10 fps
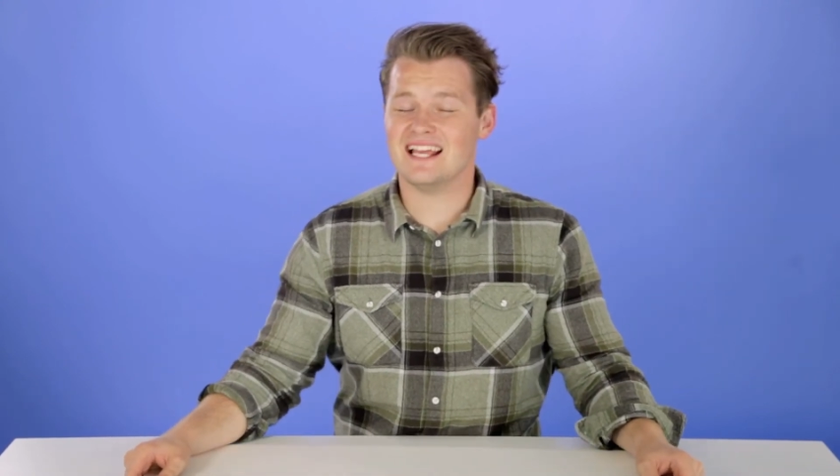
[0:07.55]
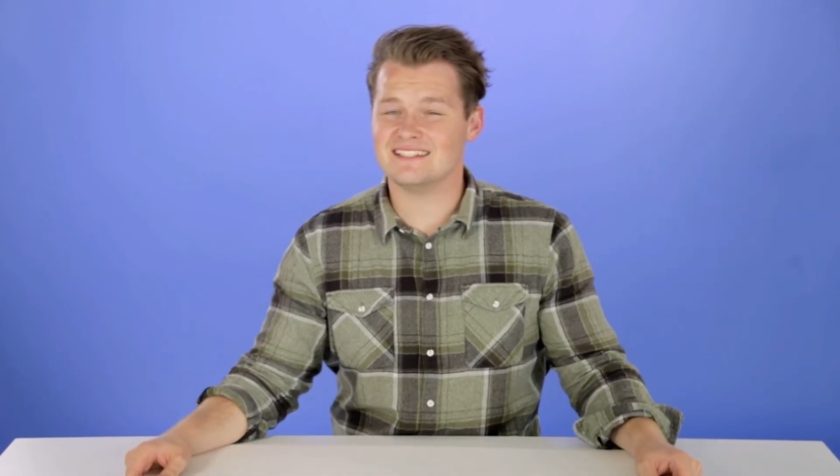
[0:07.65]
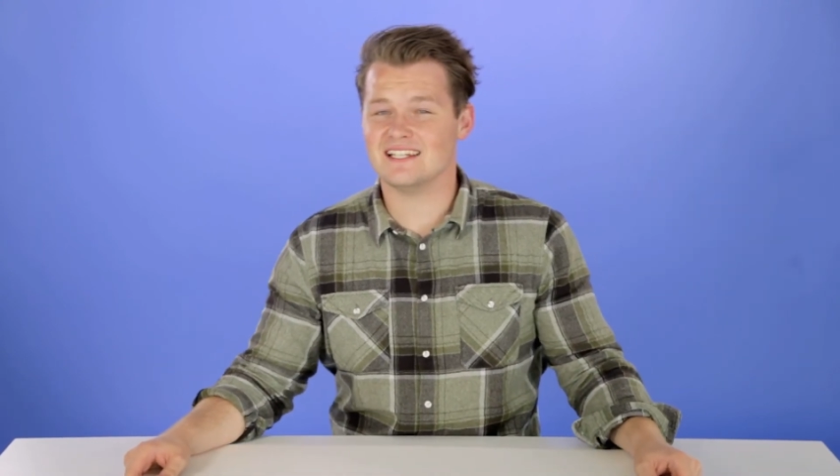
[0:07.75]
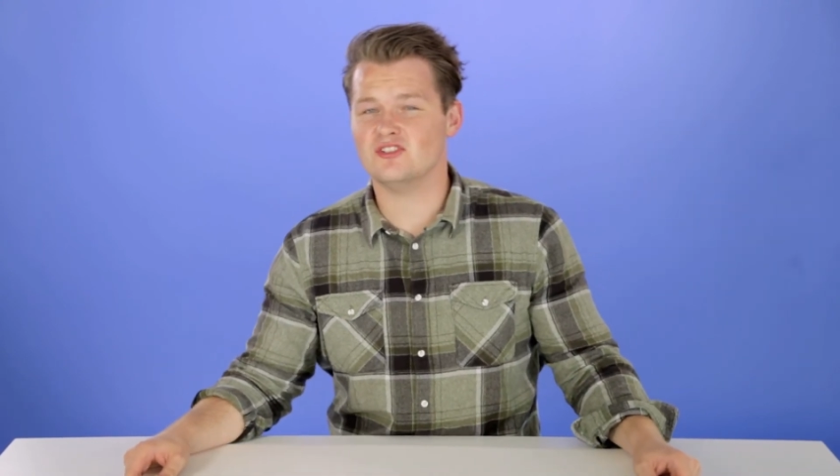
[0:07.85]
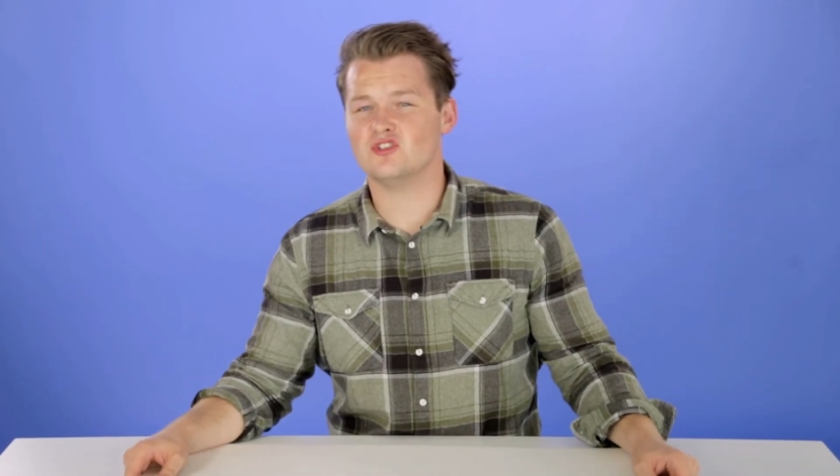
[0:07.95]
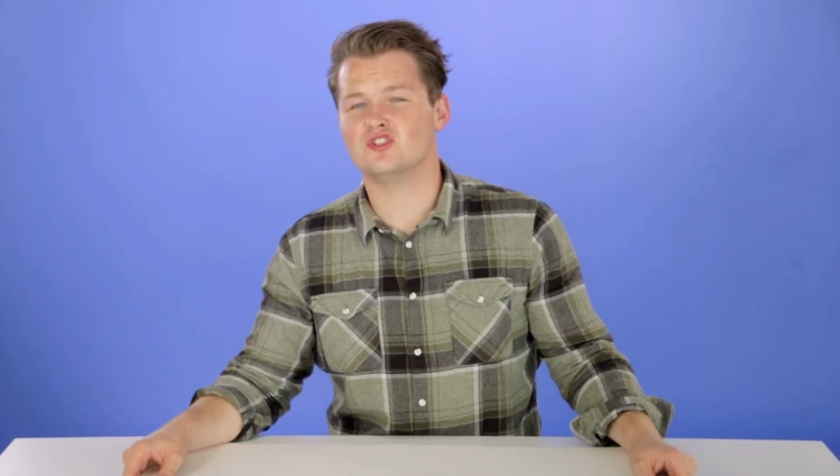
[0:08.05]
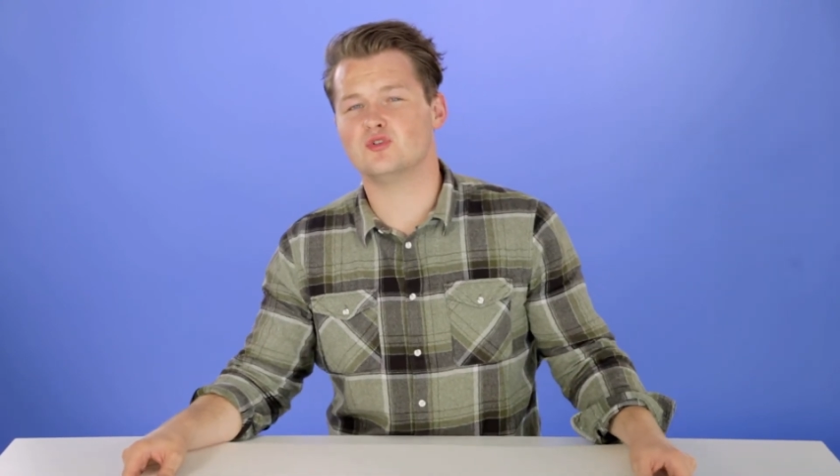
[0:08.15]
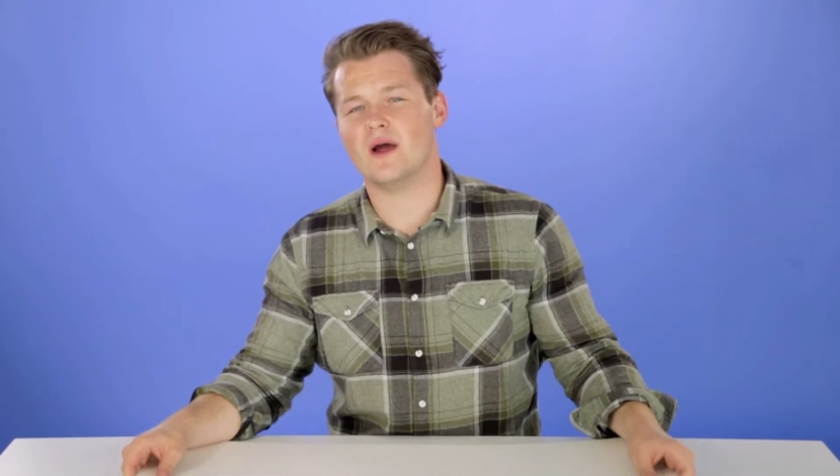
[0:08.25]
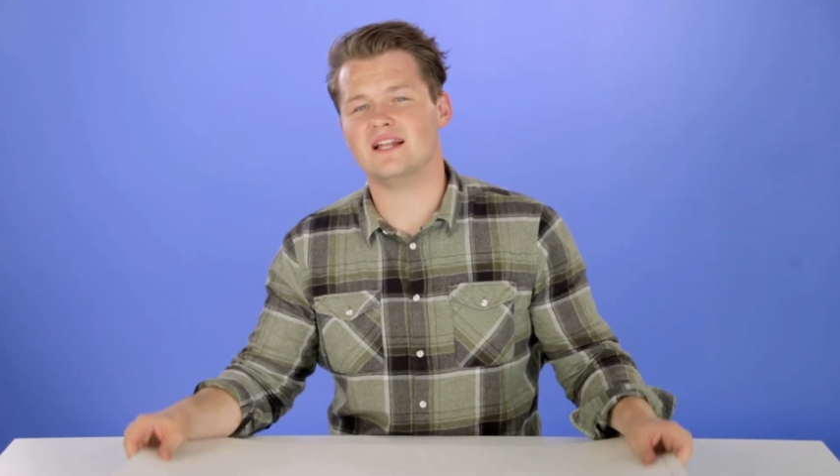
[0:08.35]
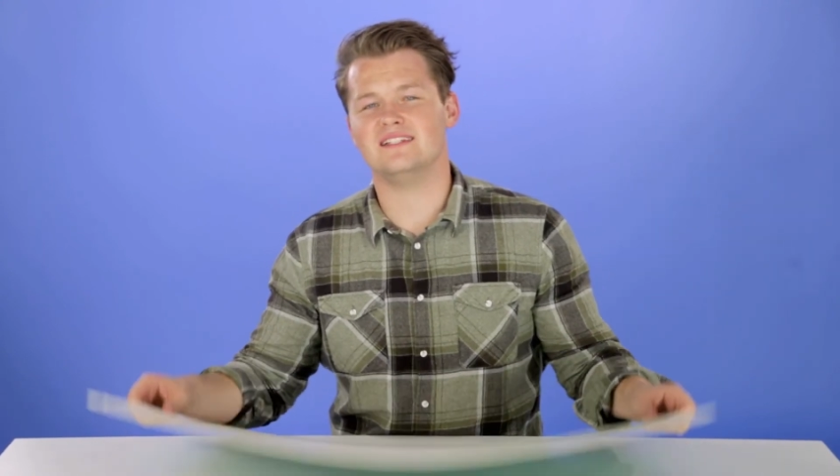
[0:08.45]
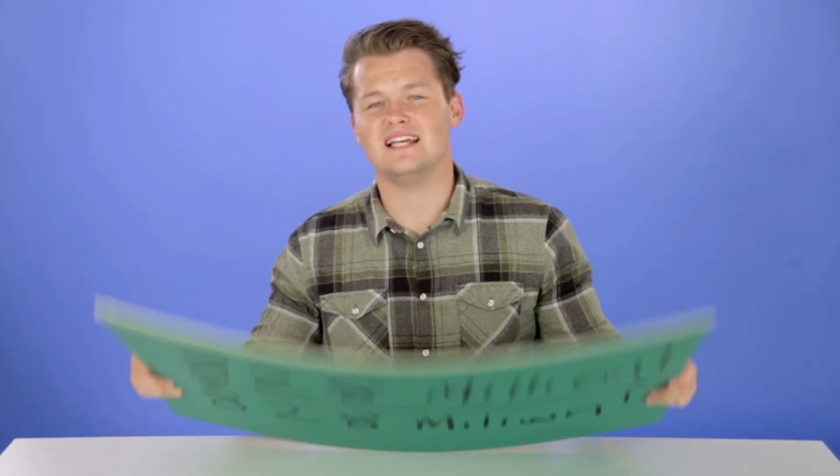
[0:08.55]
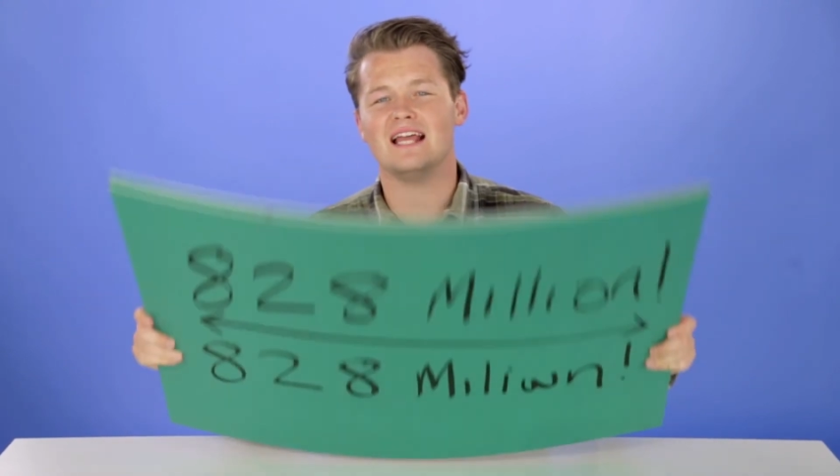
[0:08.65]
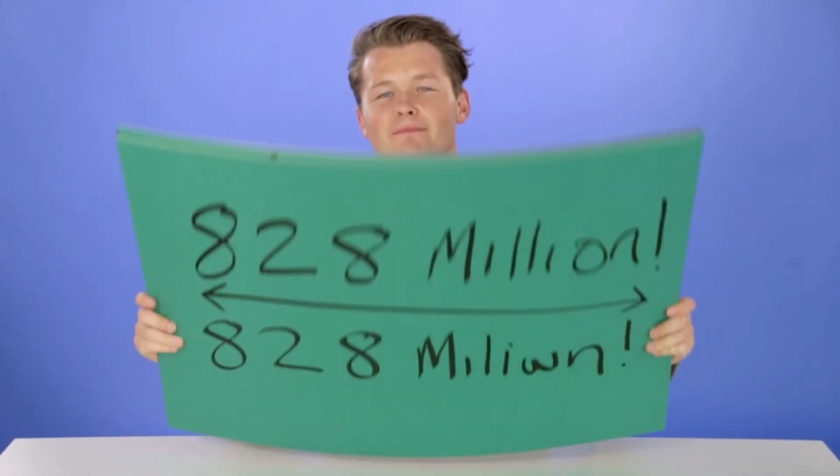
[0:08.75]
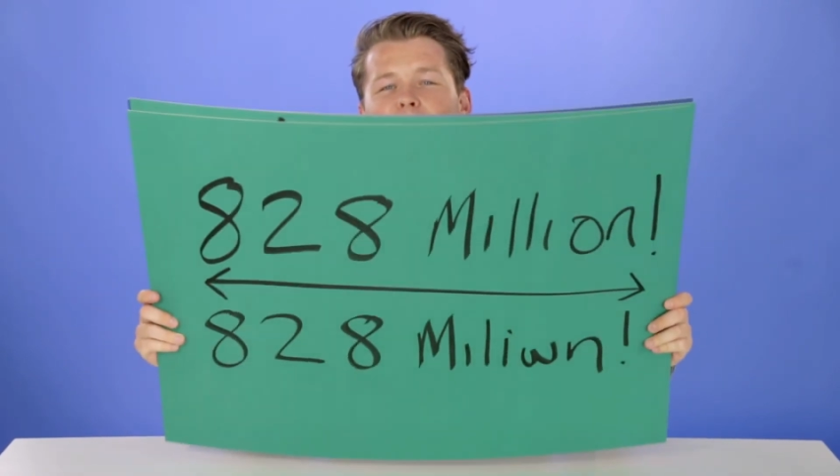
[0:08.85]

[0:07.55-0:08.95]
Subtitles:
828